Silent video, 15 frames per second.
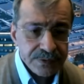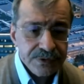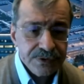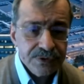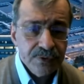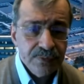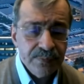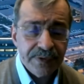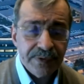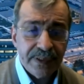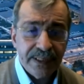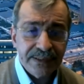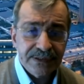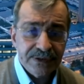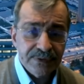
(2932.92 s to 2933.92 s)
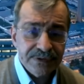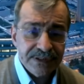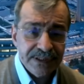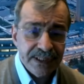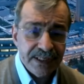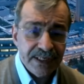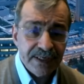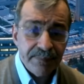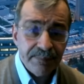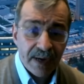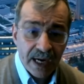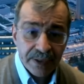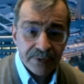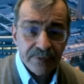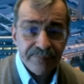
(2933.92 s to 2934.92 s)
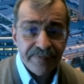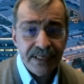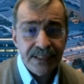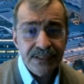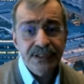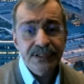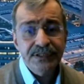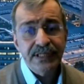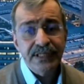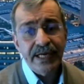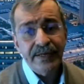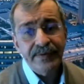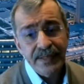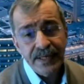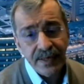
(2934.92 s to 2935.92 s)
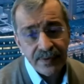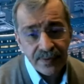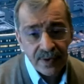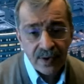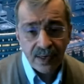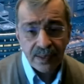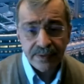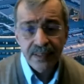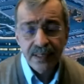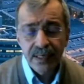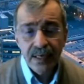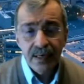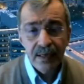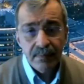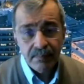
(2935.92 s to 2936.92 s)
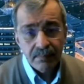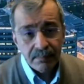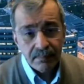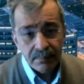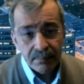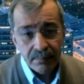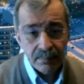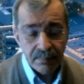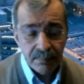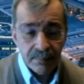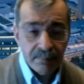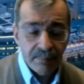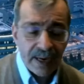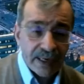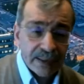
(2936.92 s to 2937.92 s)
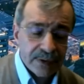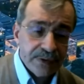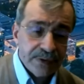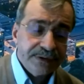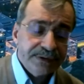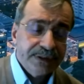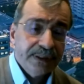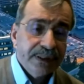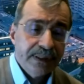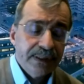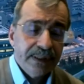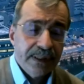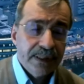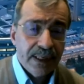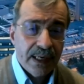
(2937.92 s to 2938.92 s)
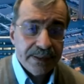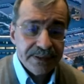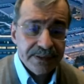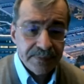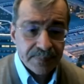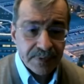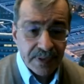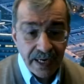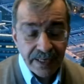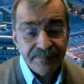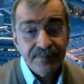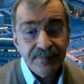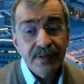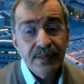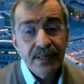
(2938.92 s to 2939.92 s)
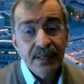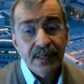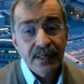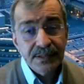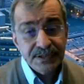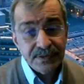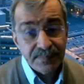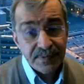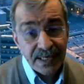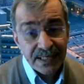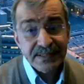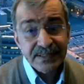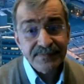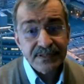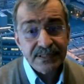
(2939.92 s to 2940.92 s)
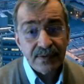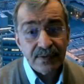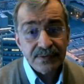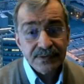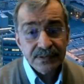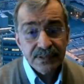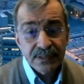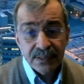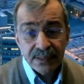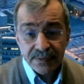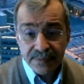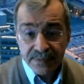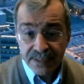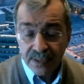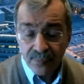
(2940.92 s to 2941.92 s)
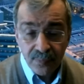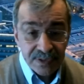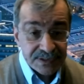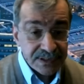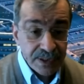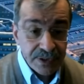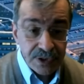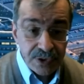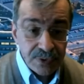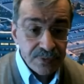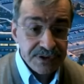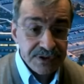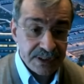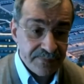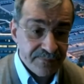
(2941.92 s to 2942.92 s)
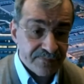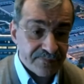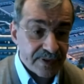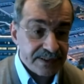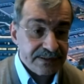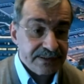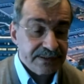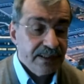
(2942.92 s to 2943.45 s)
tumor associated macrophages, and there are myeloid deprived suppressive cells. There was a huge influx.